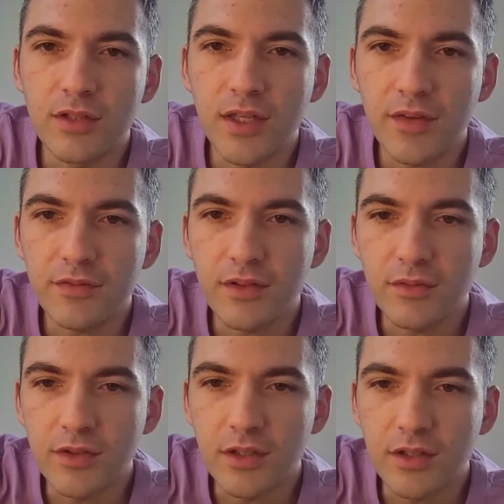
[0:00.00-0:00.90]
one left
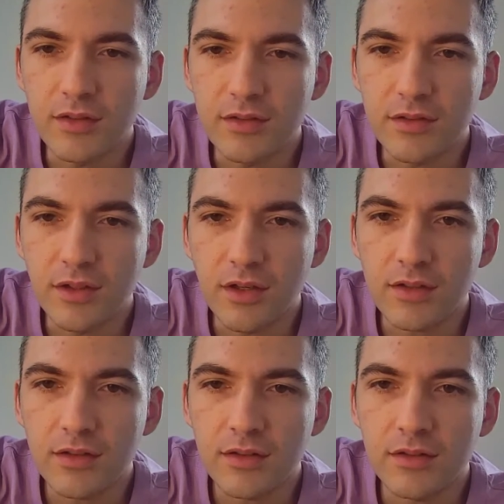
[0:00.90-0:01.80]
that we got in
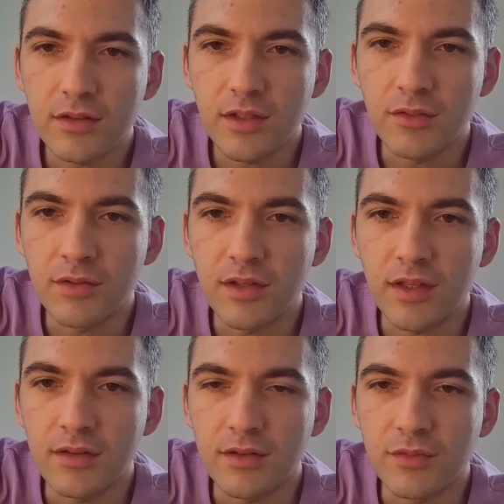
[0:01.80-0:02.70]
stock with
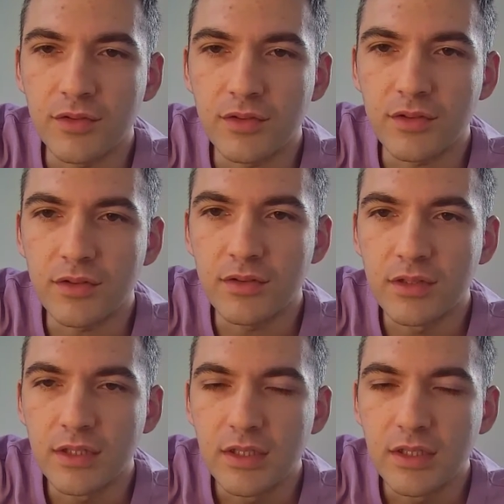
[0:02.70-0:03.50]
Ethnic Musical.